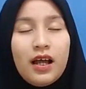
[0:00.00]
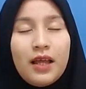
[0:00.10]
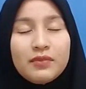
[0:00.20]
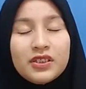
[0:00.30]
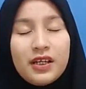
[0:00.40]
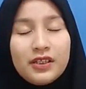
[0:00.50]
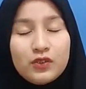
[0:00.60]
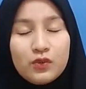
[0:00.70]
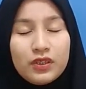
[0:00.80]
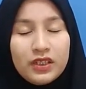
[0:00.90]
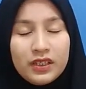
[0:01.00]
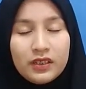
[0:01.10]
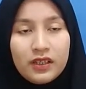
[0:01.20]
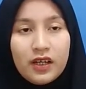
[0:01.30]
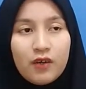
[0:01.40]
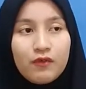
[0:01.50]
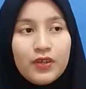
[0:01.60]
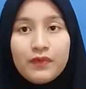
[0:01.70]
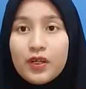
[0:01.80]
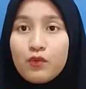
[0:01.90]
I'm trying to learn
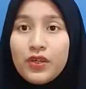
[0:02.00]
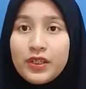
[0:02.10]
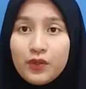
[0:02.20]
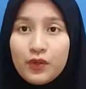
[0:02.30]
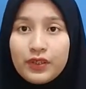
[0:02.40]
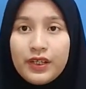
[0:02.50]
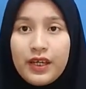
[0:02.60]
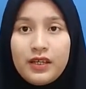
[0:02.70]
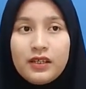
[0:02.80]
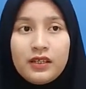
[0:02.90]
with a video that